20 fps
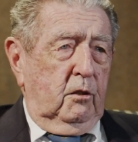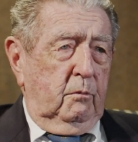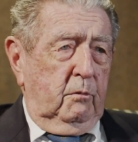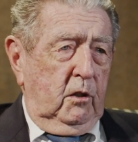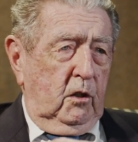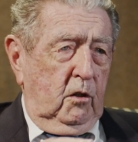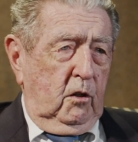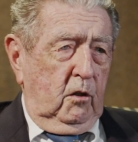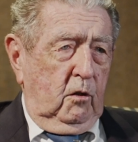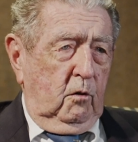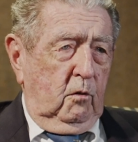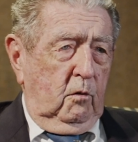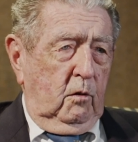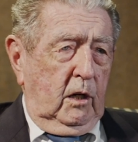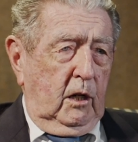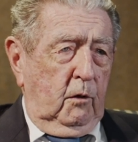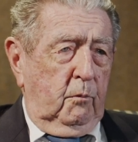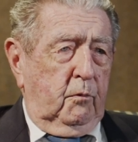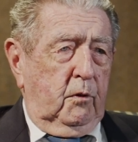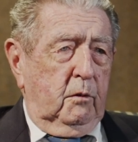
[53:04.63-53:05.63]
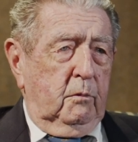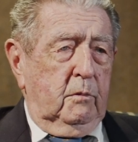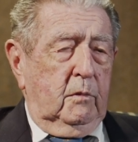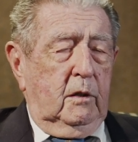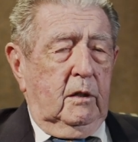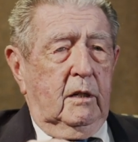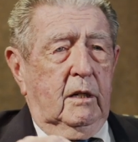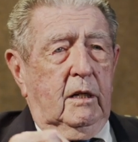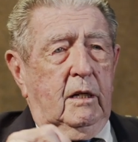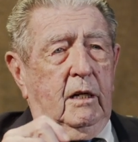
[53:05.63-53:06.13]
on them, you know, helped them,
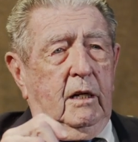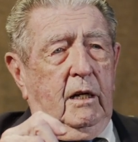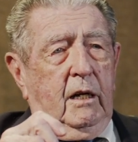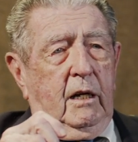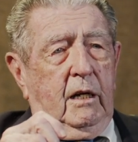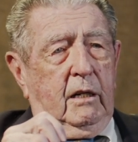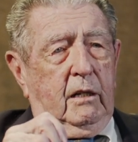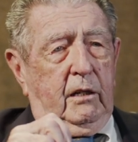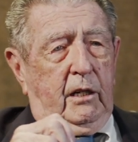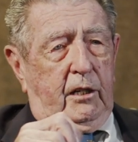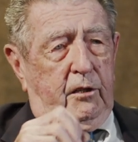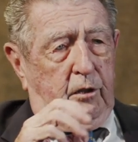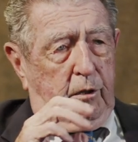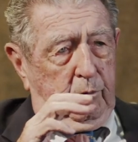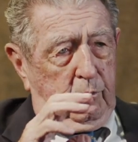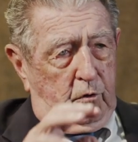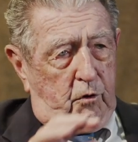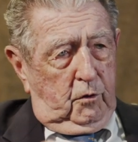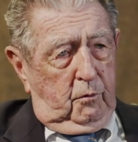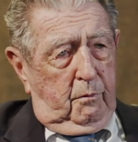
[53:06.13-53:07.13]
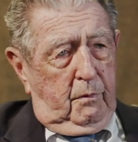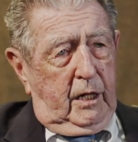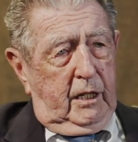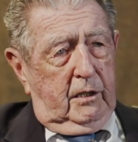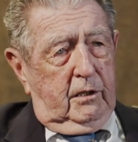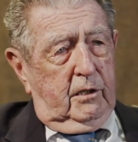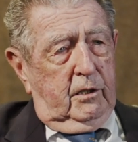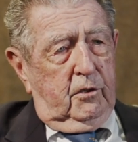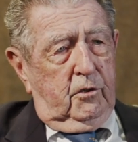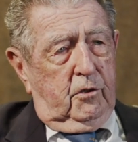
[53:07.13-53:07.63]
let them do
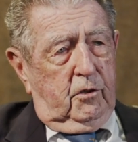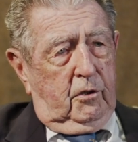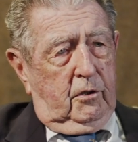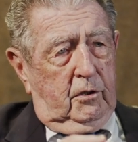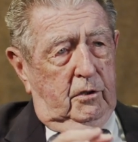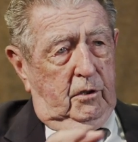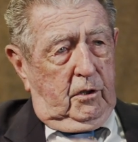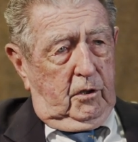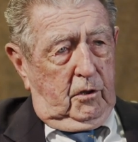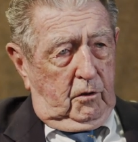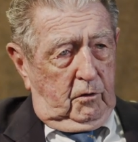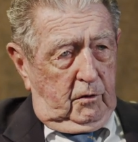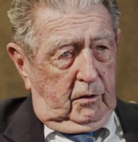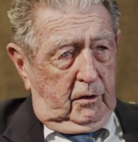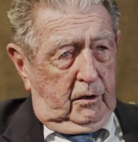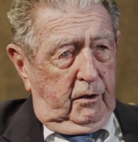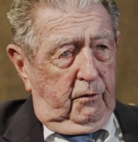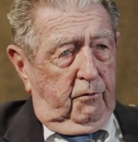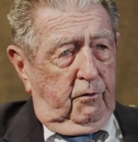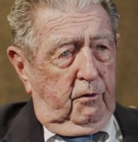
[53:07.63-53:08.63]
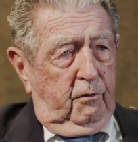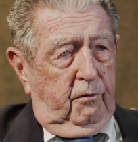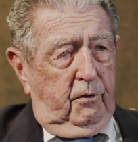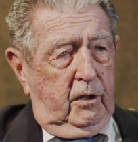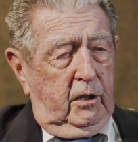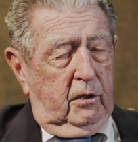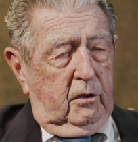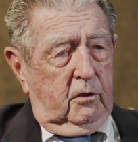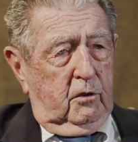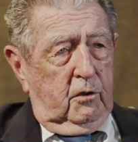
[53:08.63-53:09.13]
maintenance on, you know, the different
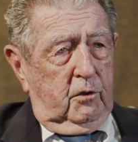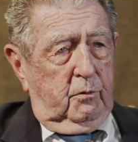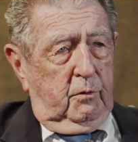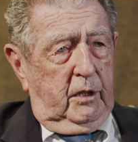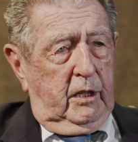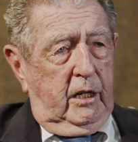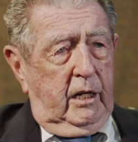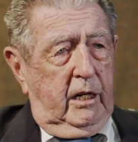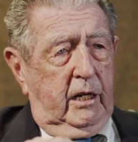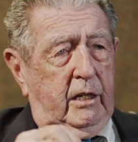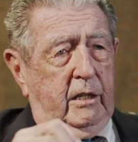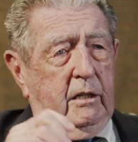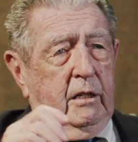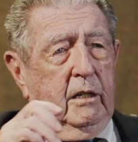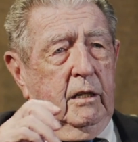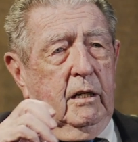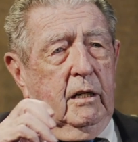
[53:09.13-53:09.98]
vehicles we had.